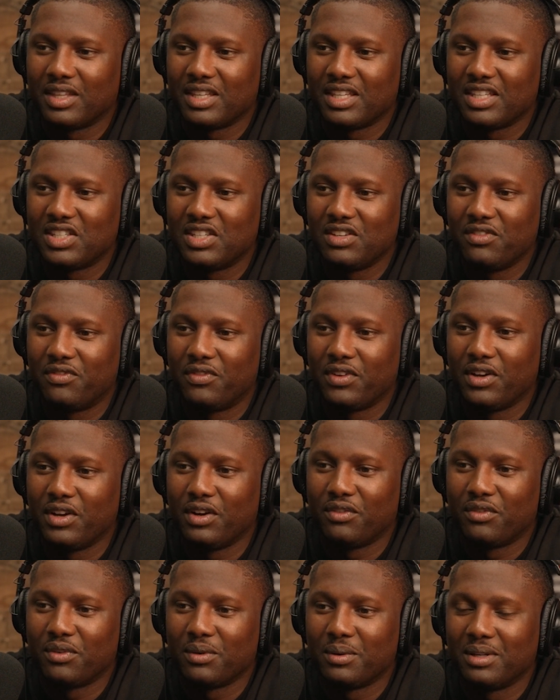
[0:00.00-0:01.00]
she fell
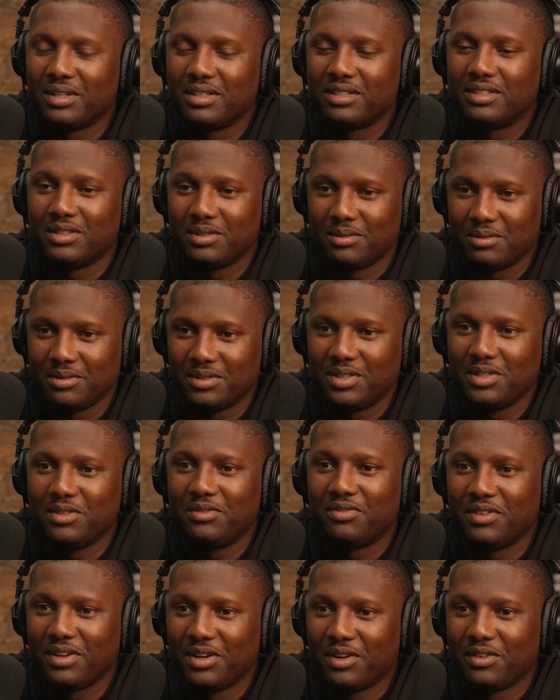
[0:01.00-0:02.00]
from
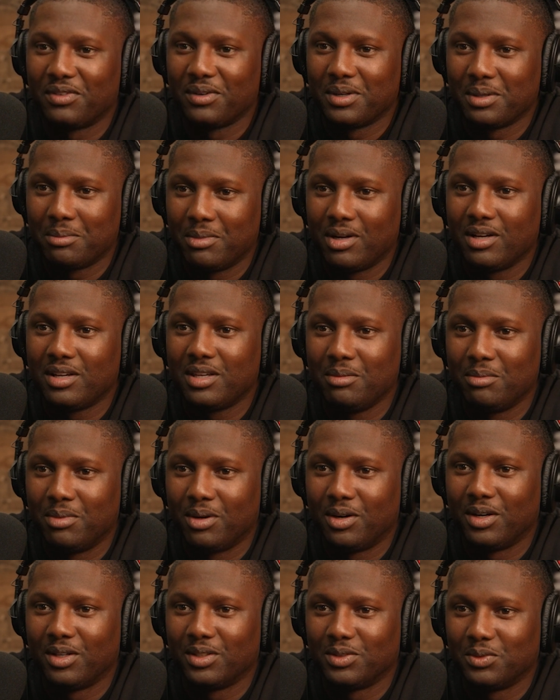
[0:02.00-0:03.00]
the monkey
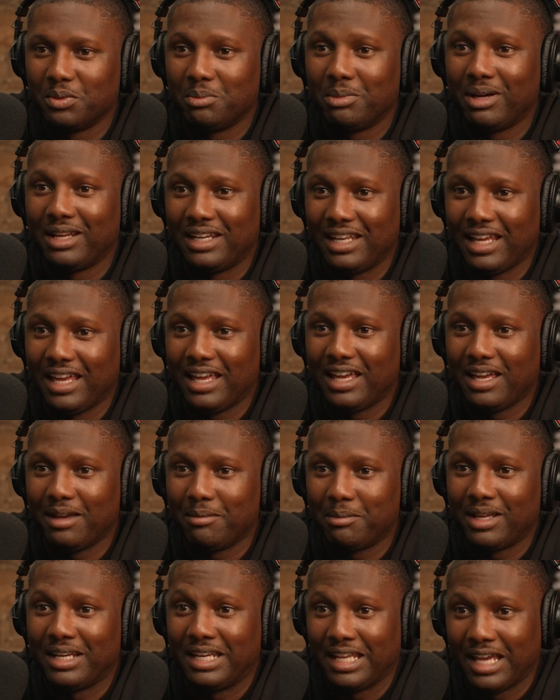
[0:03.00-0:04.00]
bars with my dad.
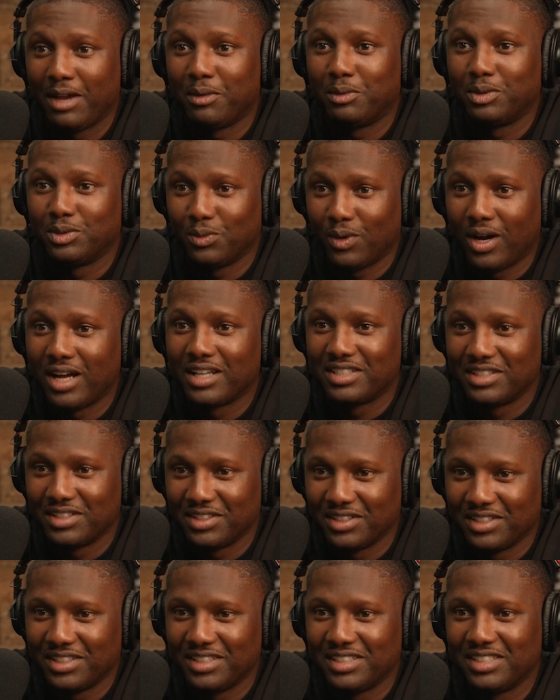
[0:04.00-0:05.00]
My dad was watching
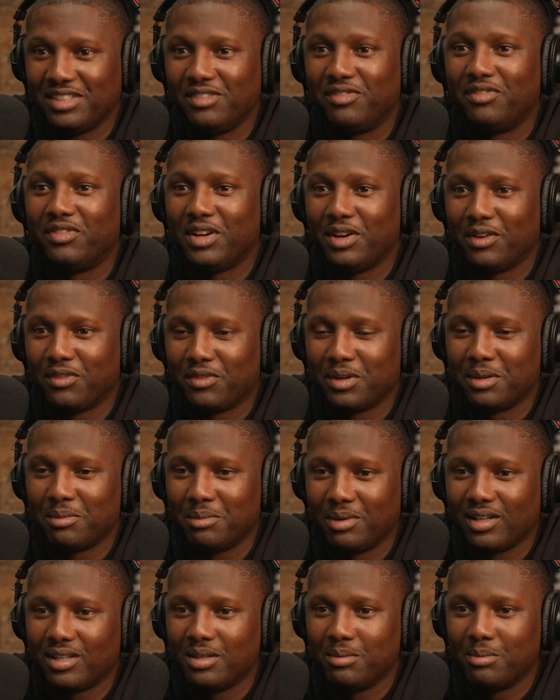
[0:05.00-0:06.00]
her. She fell from the
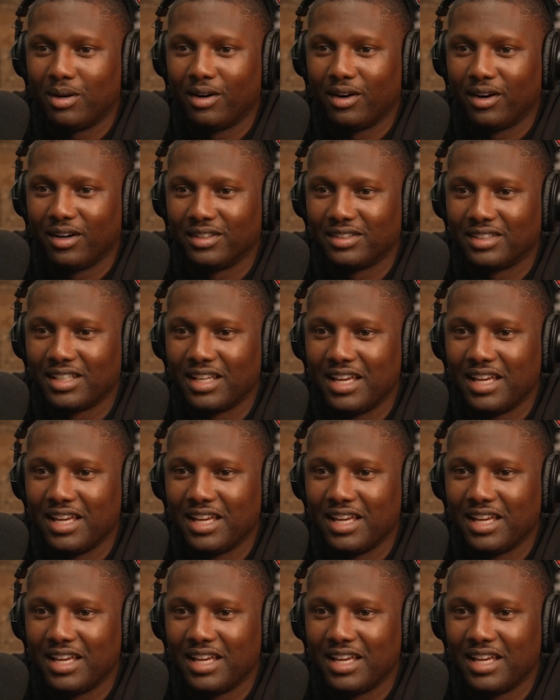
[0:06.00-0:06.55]
monkey bars.